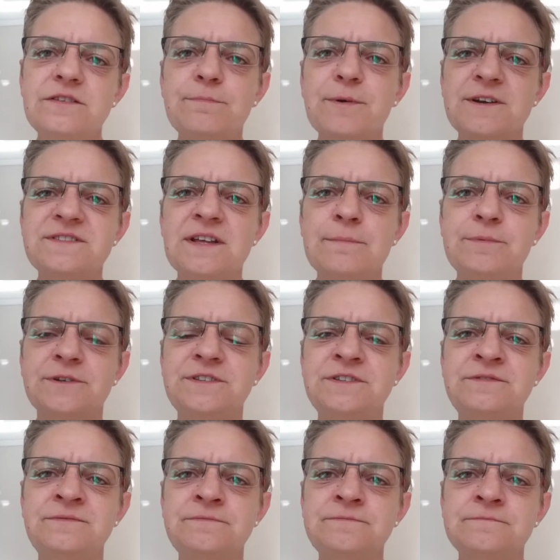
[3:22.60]
So press that
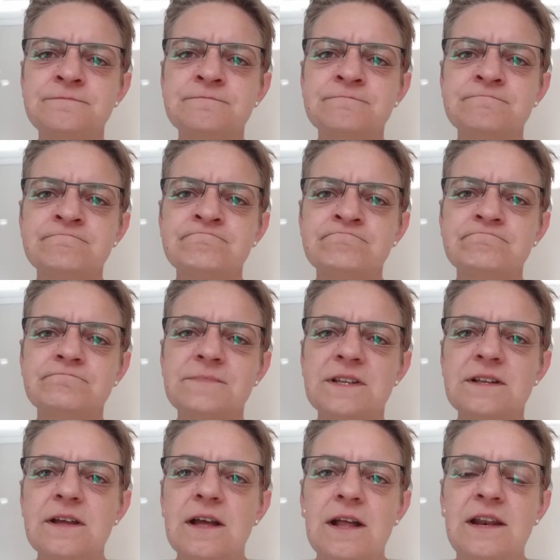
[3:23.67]
button
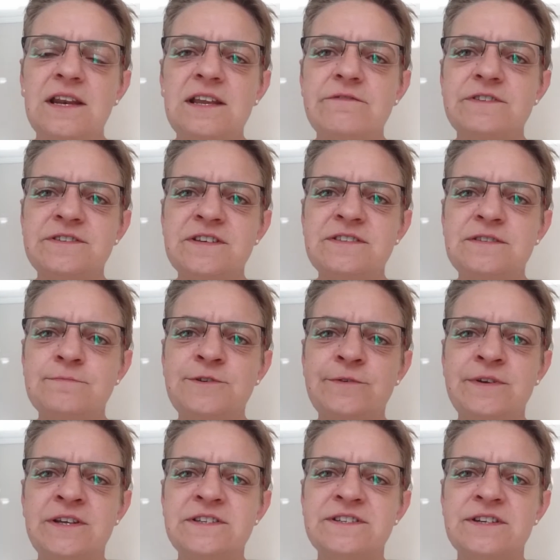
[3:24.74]
and leave the system
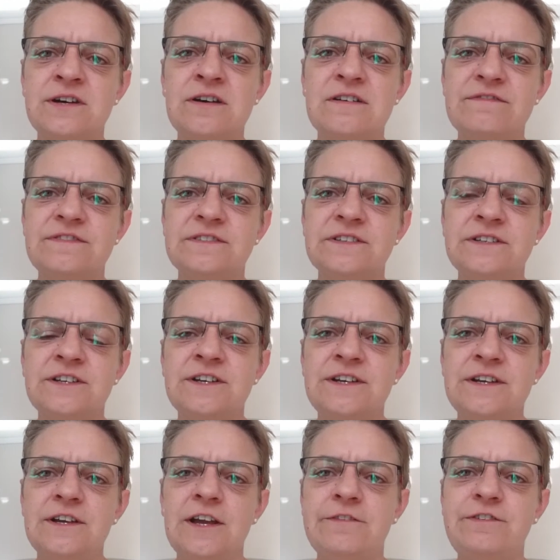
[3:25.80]
doing its stuff.
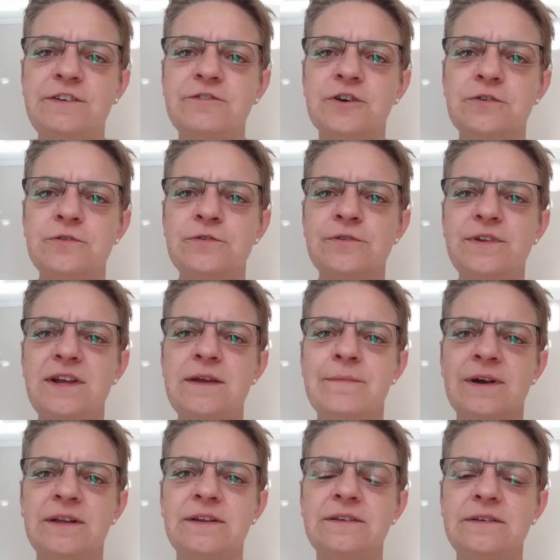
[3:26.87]
If you've got all the
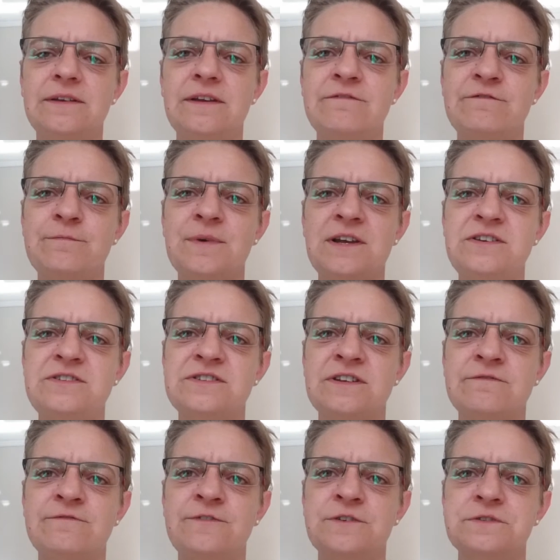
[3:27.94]
email information
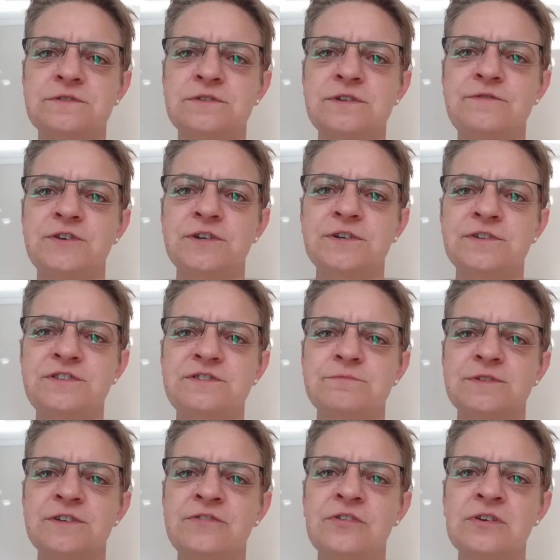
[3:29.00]
in for all of your
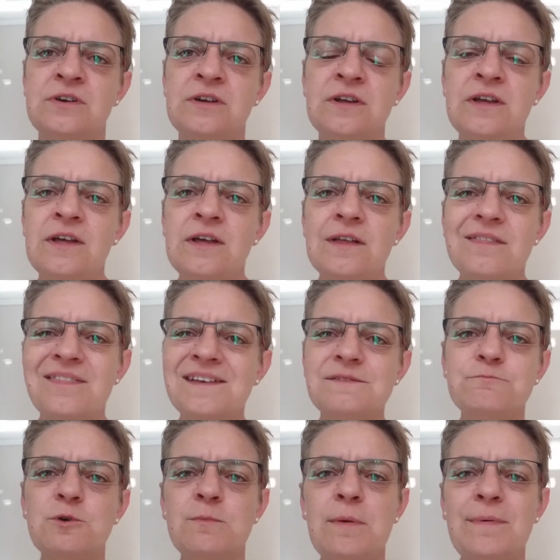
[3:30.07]
customers,
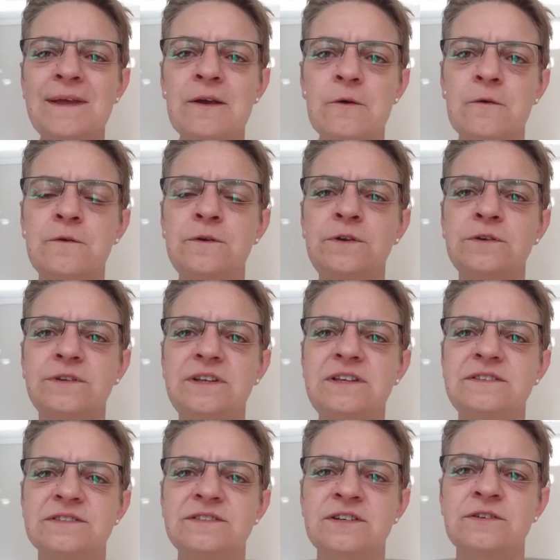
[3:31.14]
that's probably all you'll
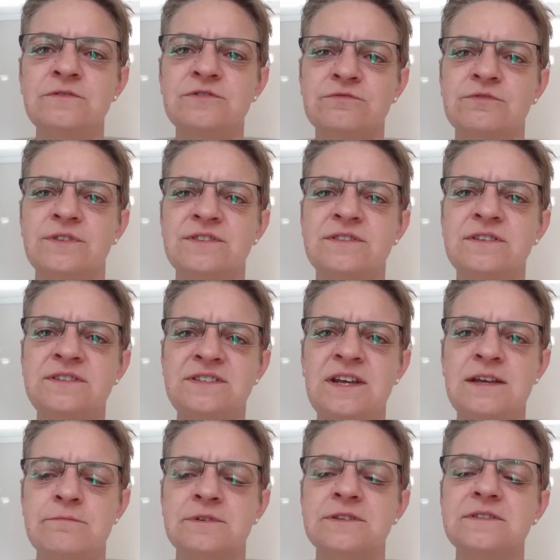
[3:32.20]
need to do to run the
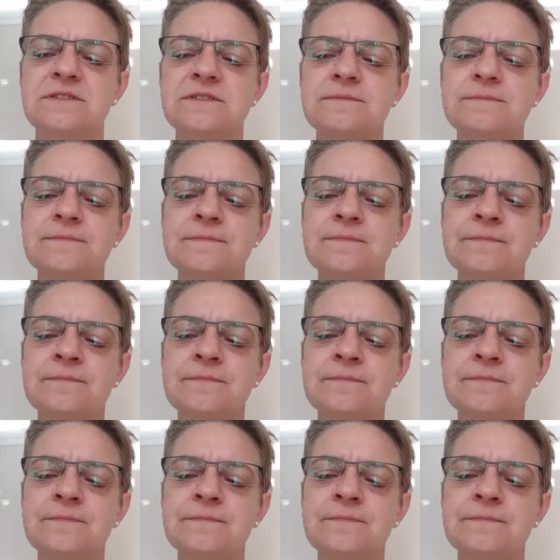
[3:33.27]
statements.